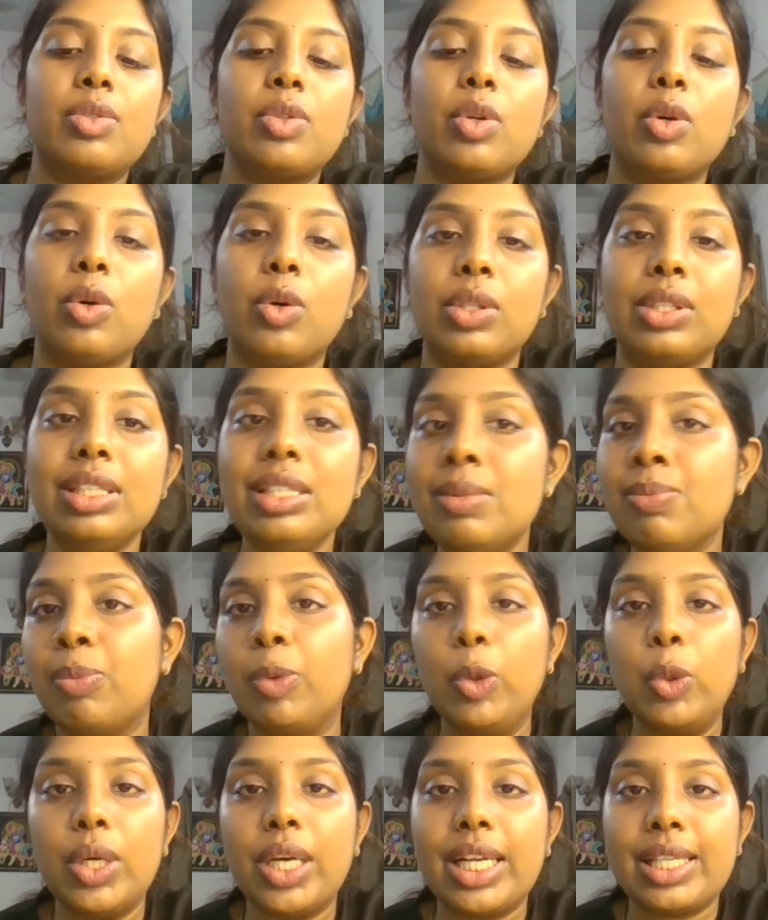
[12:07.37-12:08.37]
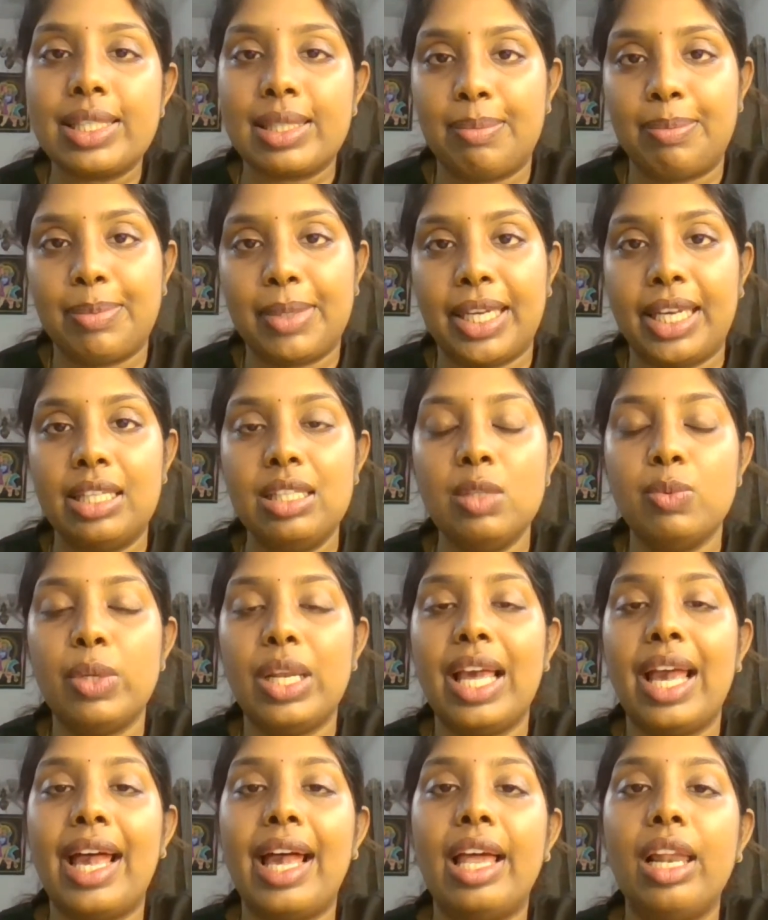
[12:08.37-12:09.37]
So this bluegrass appliance
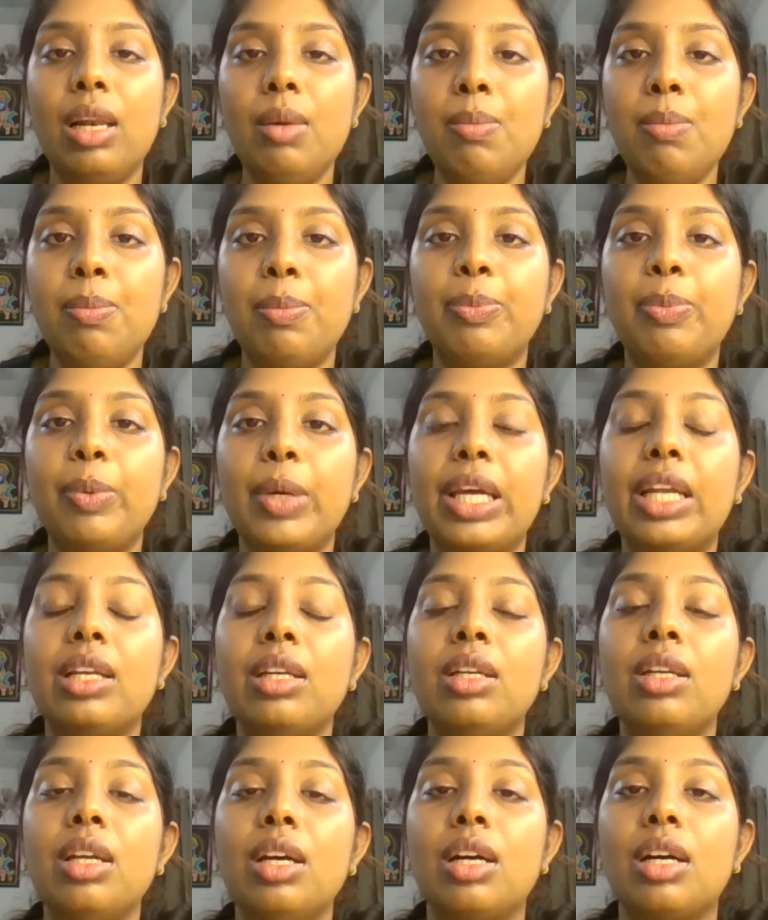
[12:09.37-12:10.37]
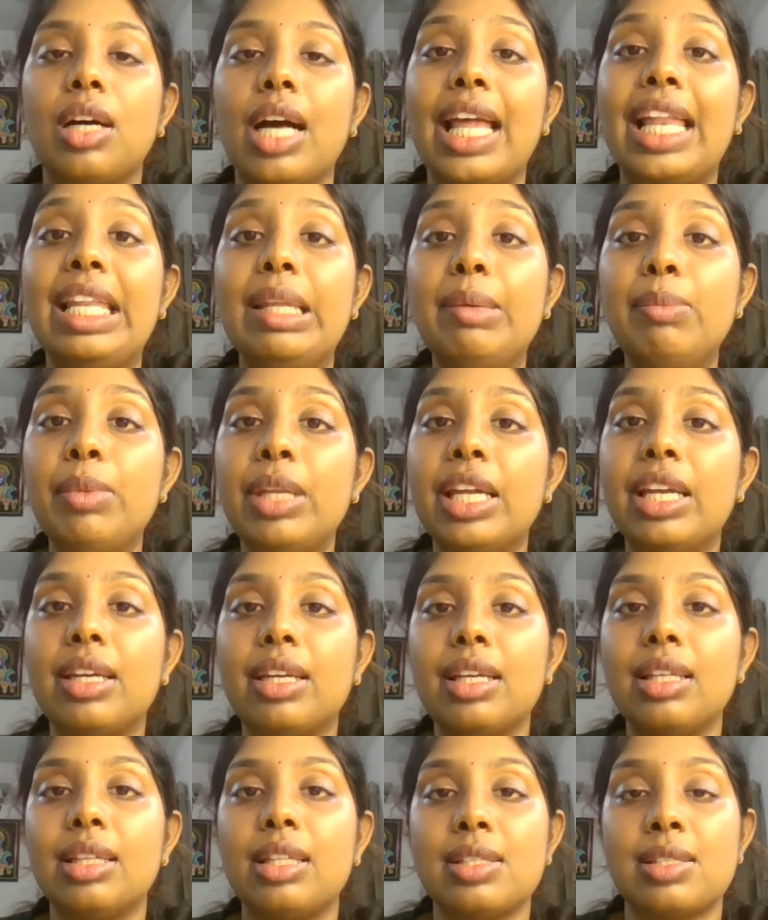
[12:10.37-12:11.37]
will help in
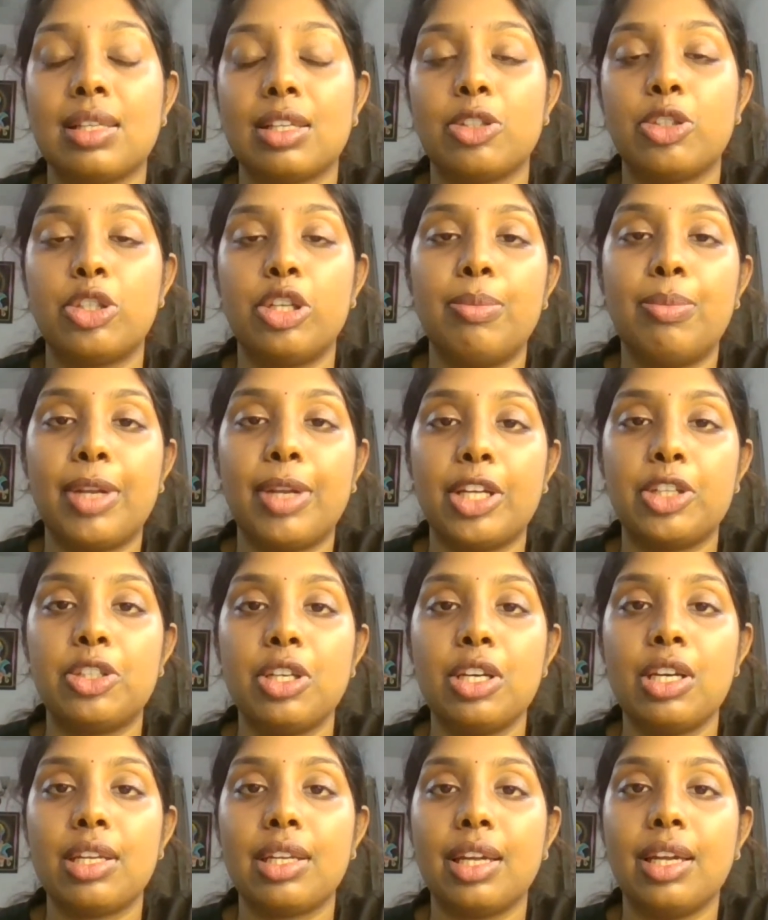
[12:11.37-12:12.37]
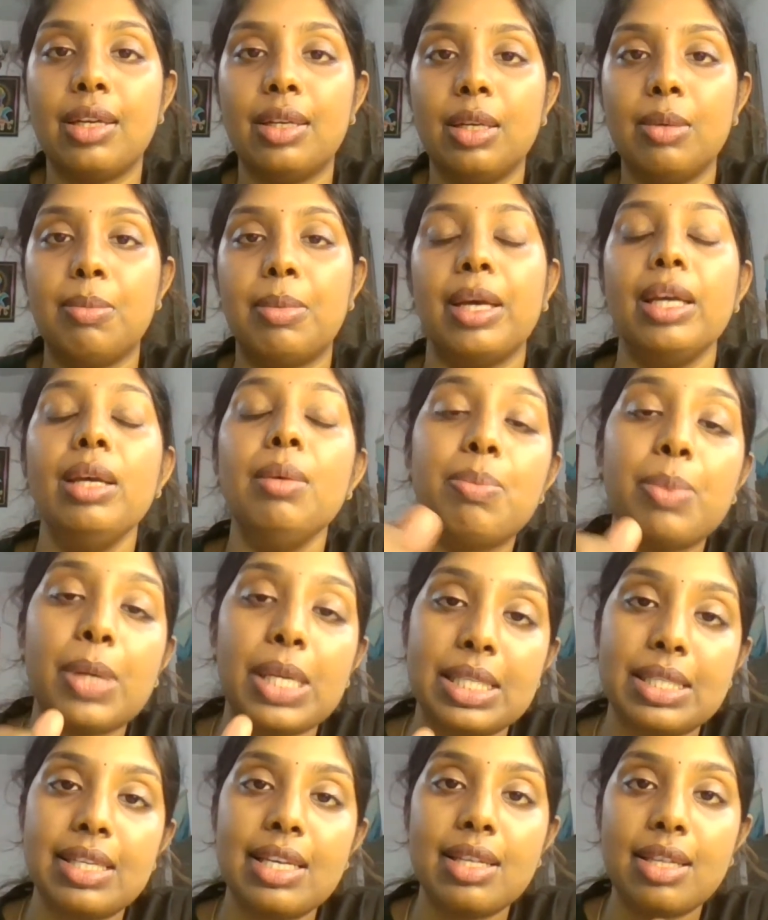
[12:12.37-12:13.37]
eliminating the suction pressure created by
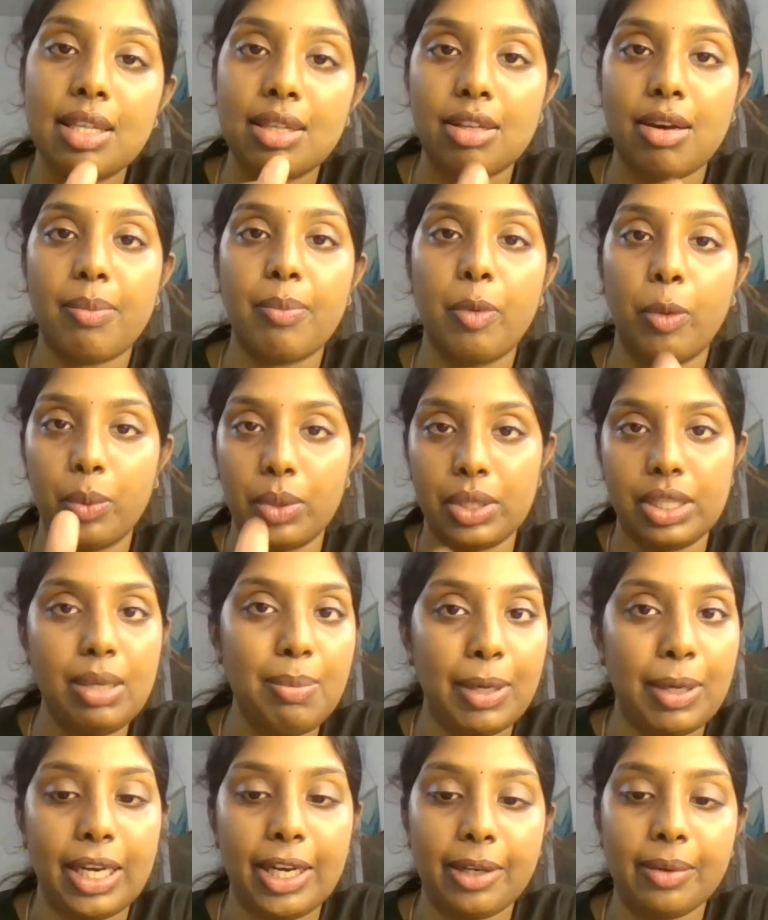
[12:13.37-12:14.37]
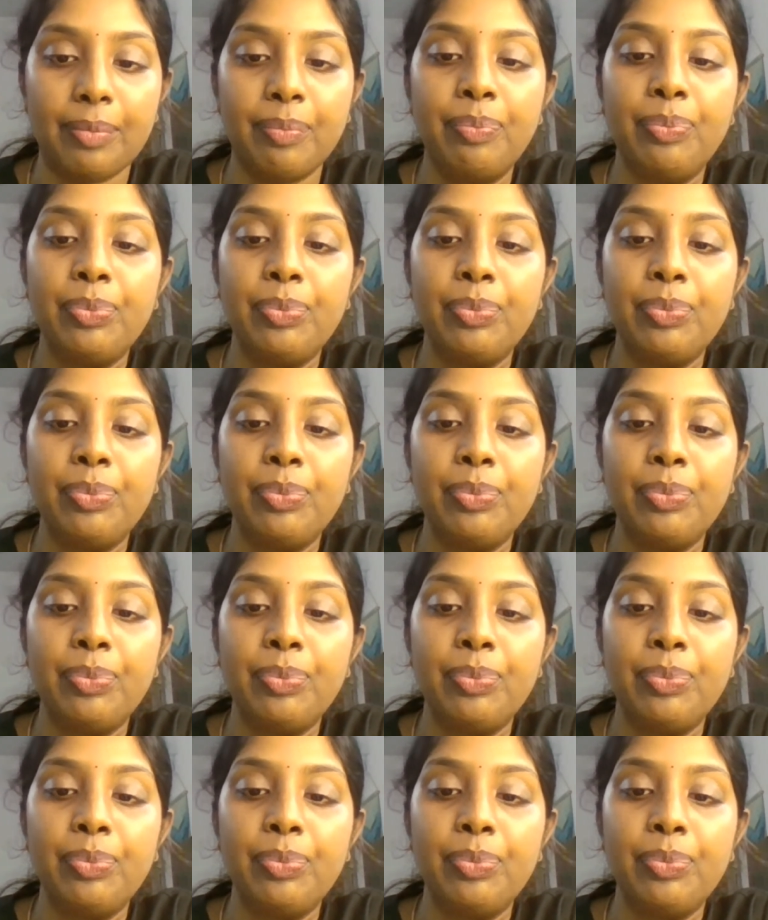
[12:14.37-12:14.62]
pressing the thumb over the palate